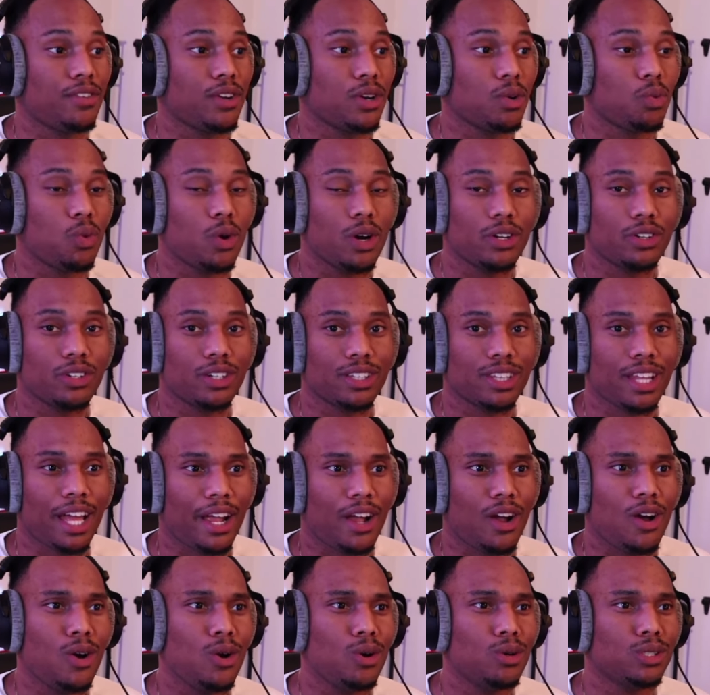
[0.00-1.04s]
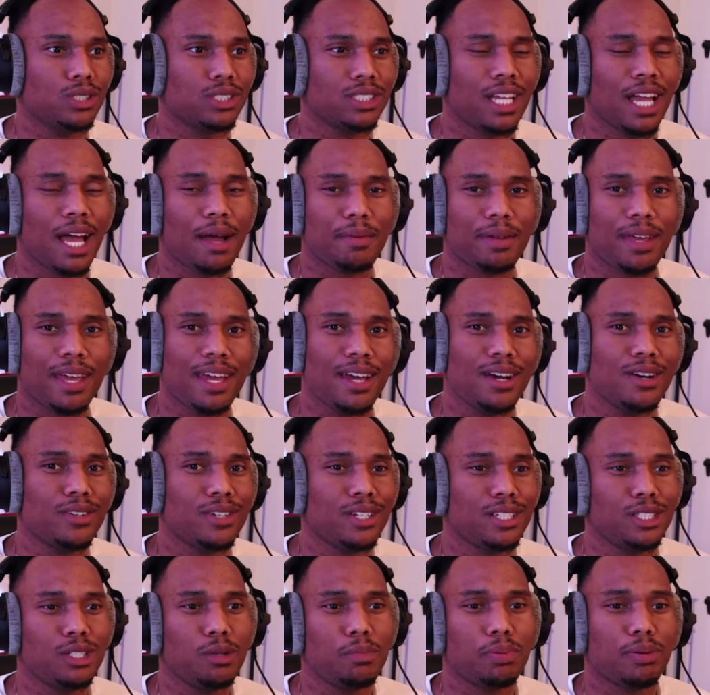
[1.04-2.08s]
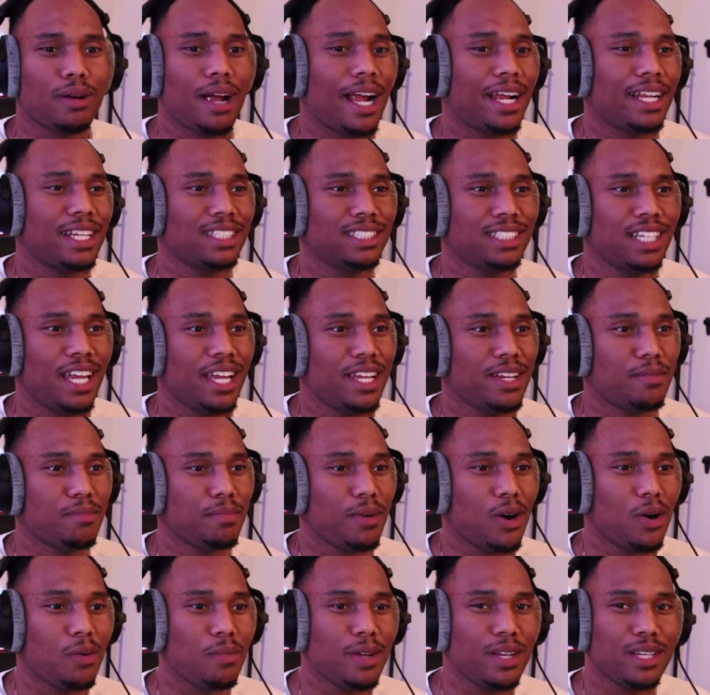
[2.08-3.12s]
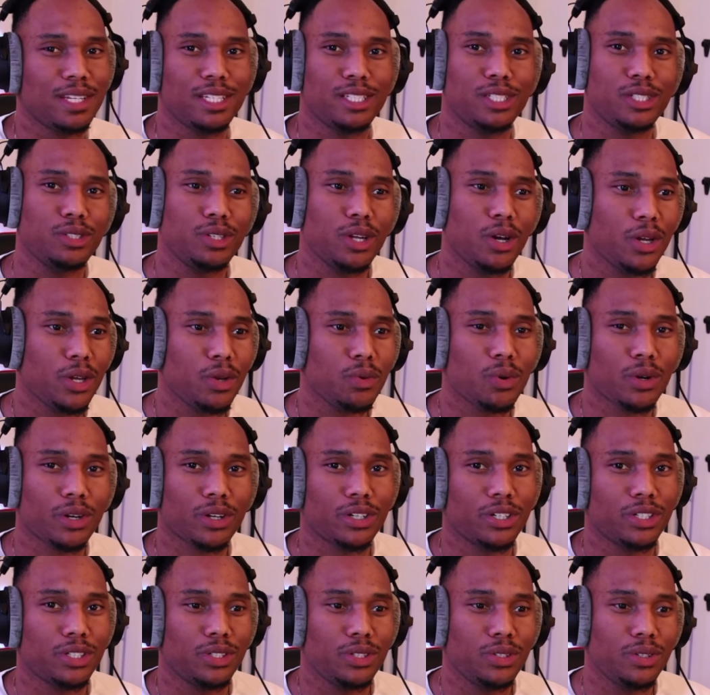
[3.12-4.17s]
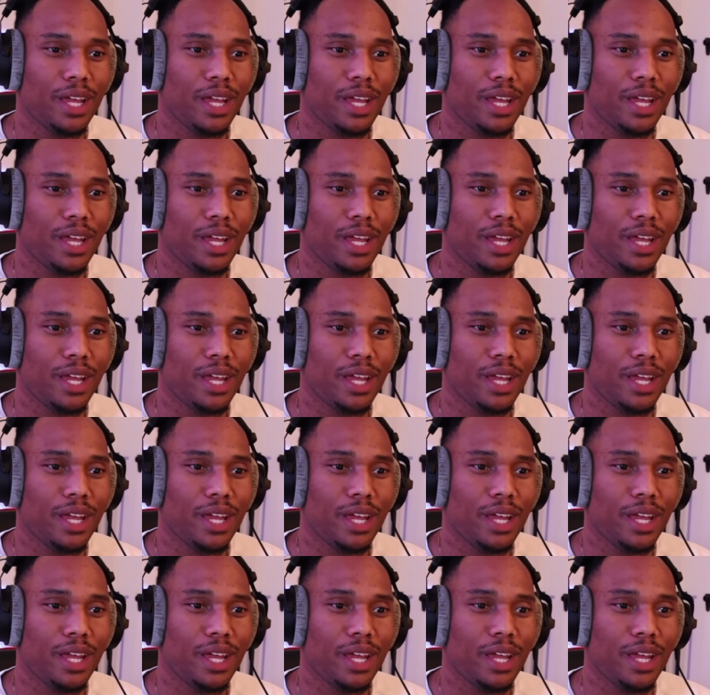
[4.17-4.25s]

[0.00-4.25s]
you're wondering like, oh snap, Kale, did you practice that in the moment? Did you know you were going to do